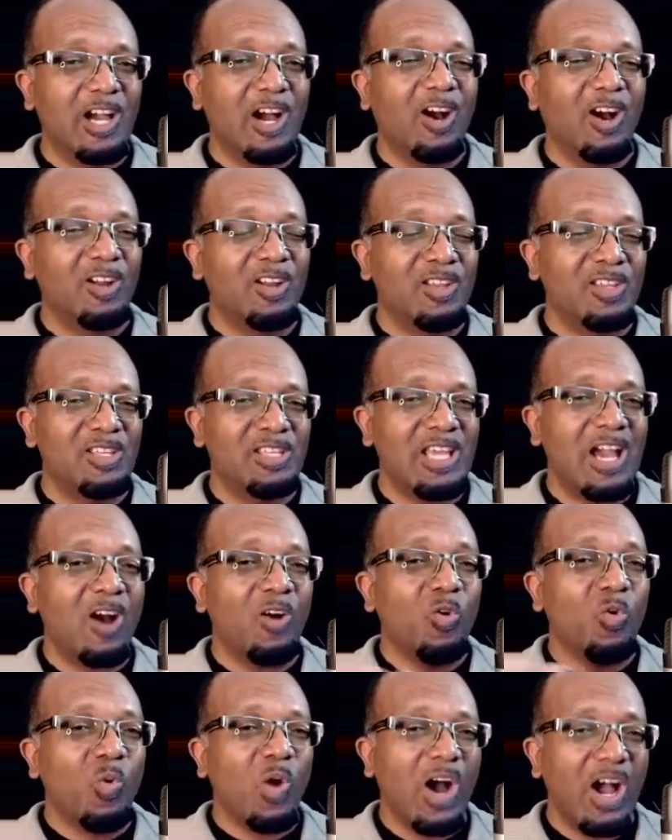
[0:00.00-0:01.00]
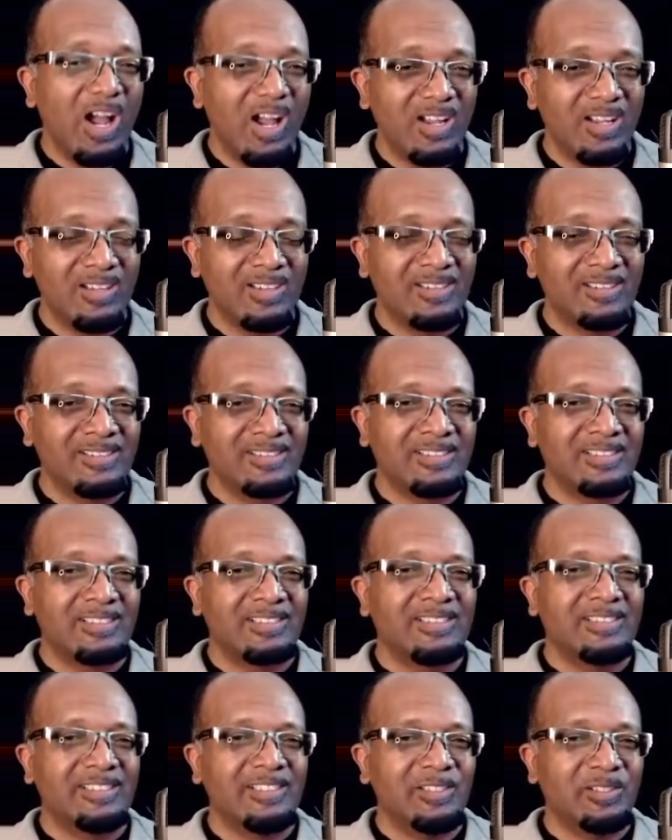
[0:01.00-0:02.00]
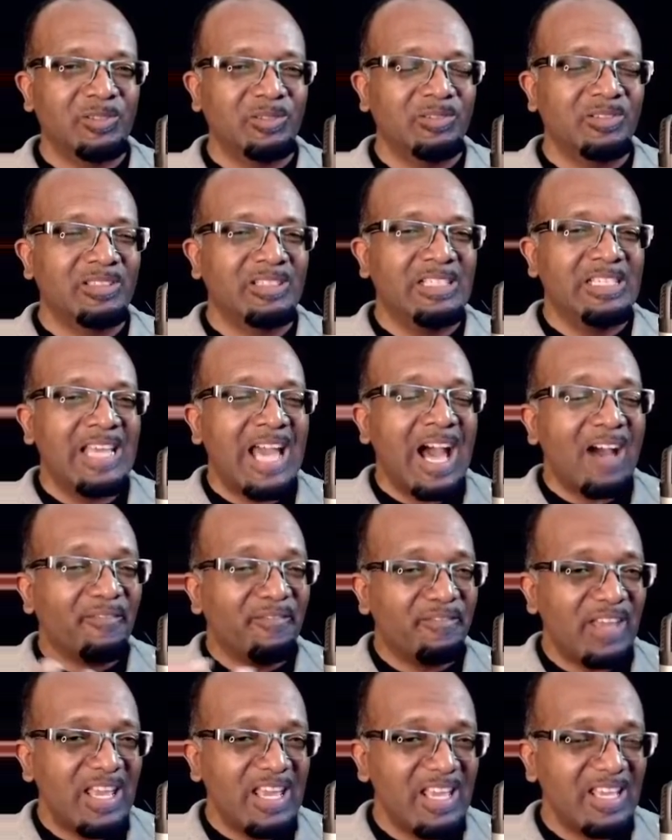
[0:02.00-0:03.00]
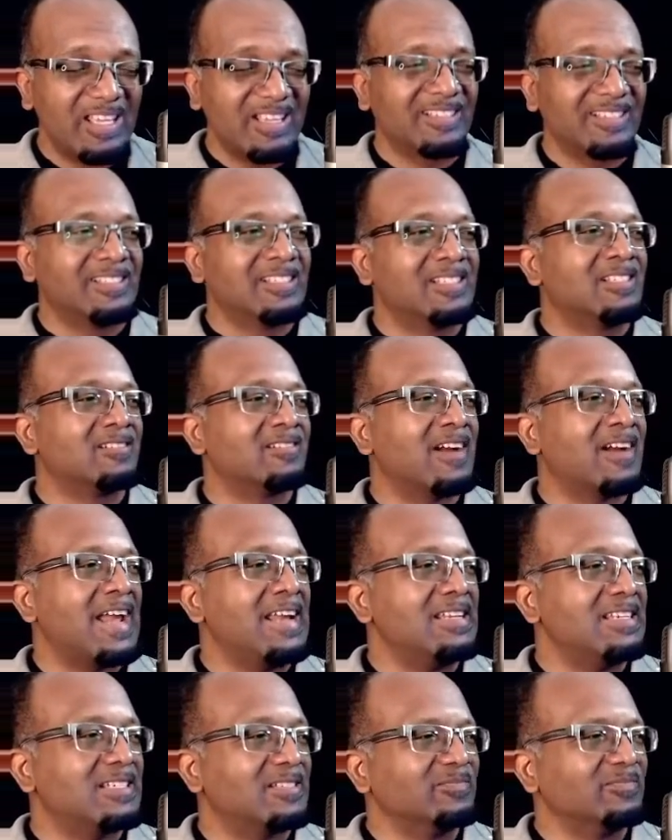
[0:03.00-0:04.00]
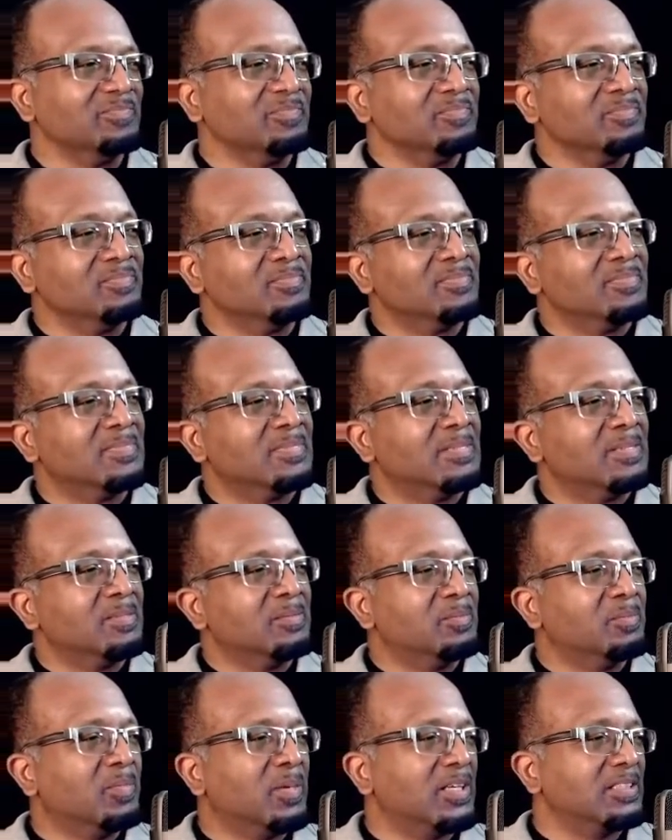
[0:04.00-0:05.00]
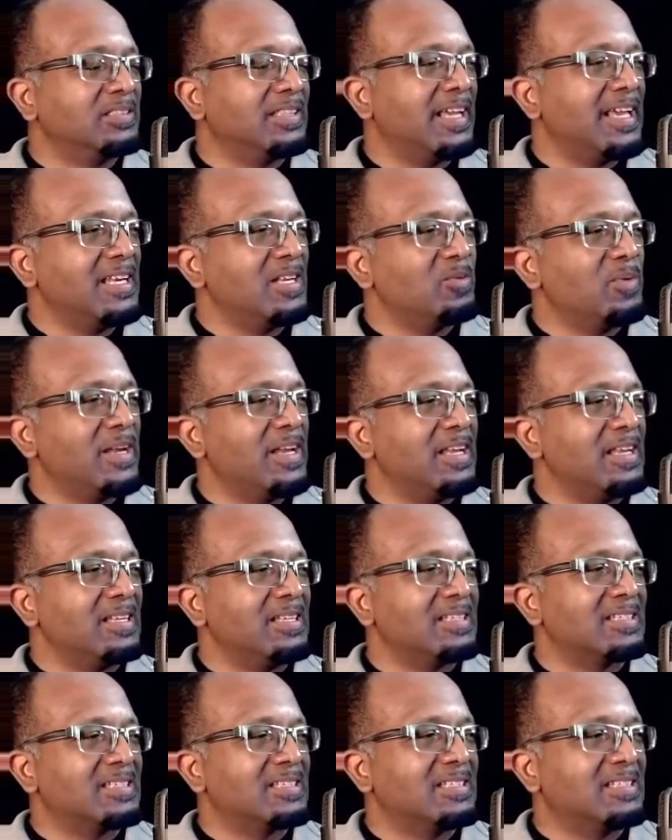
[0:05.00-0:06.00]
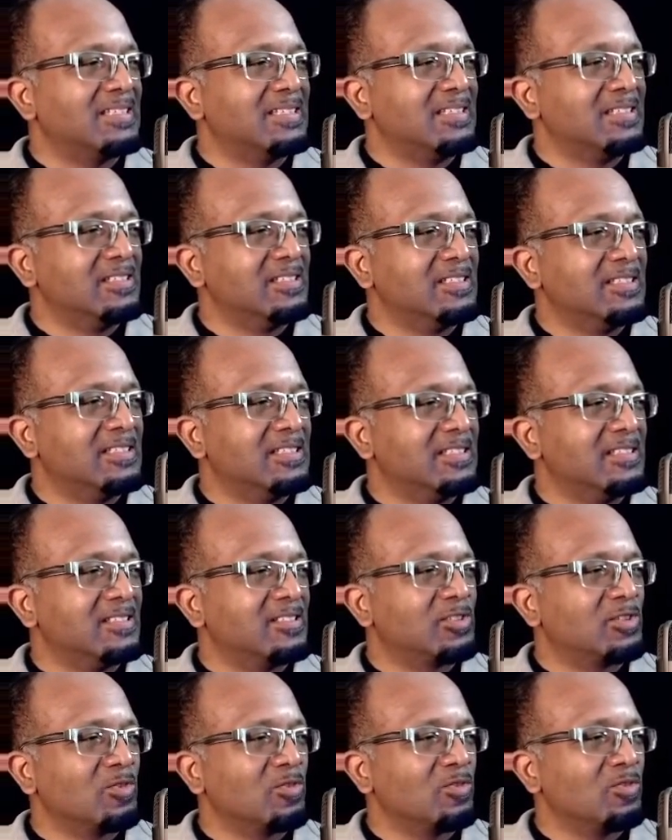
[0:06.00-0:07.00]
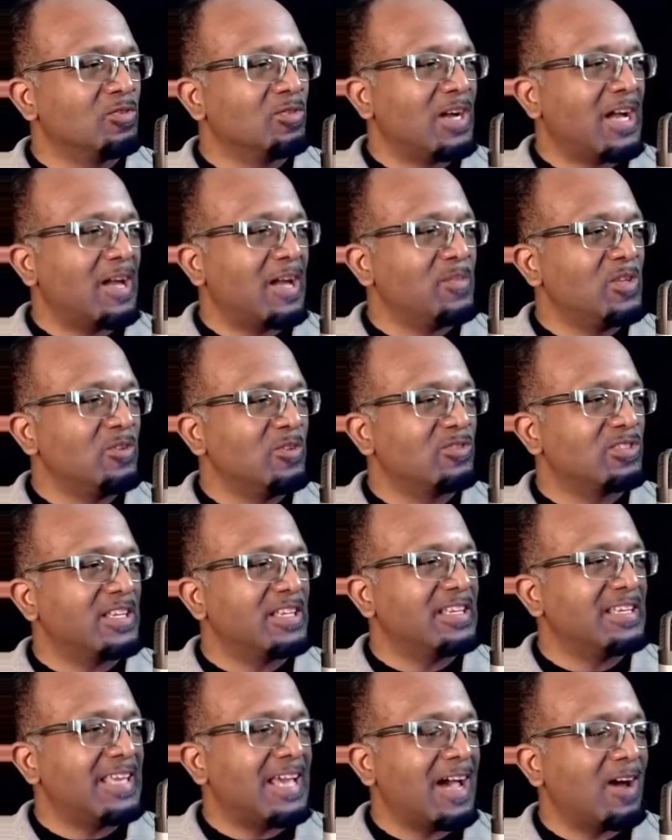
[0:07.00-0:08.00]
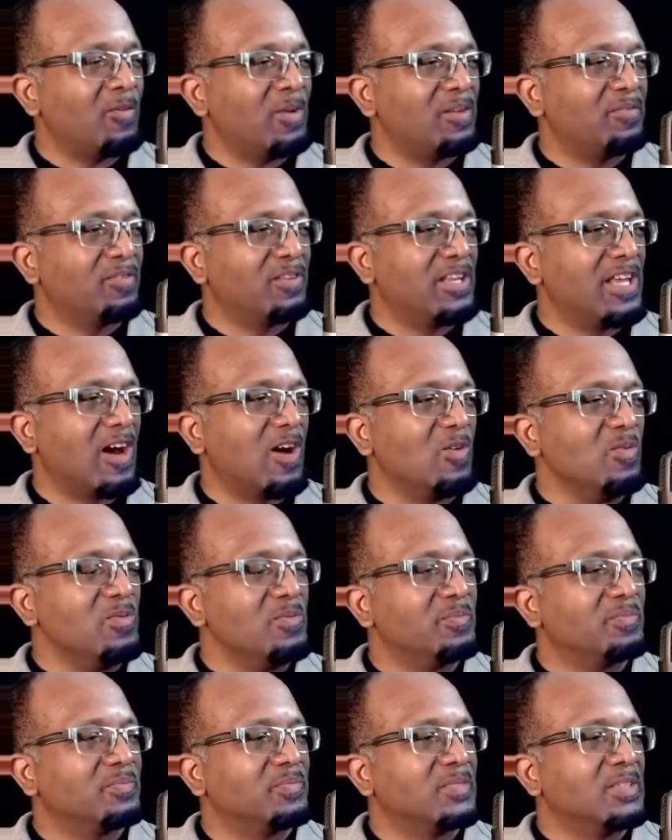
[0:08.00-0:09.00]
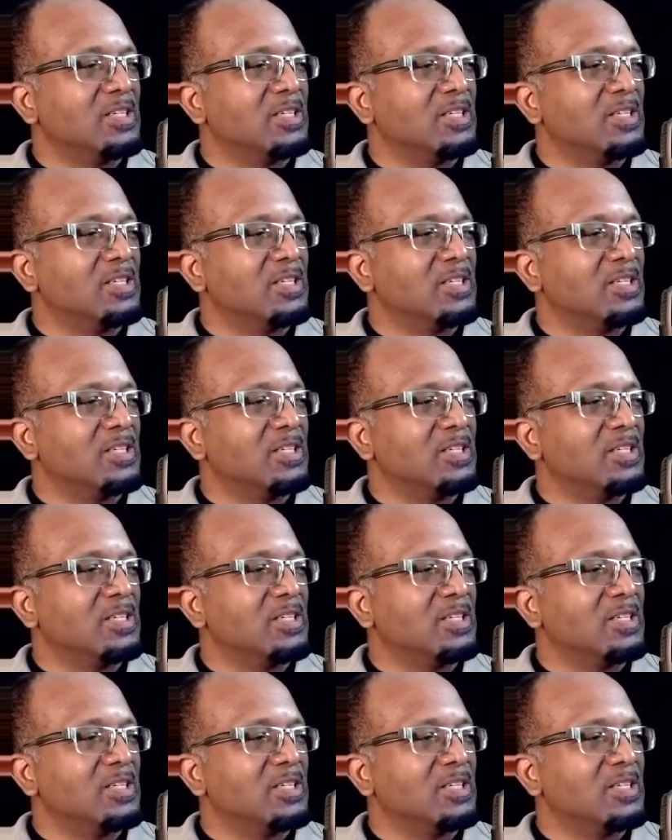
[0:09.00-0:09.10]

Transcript: Yah- Yahweh, you know, Yahweh, right? But anyway, so I'm using Yahweh for now.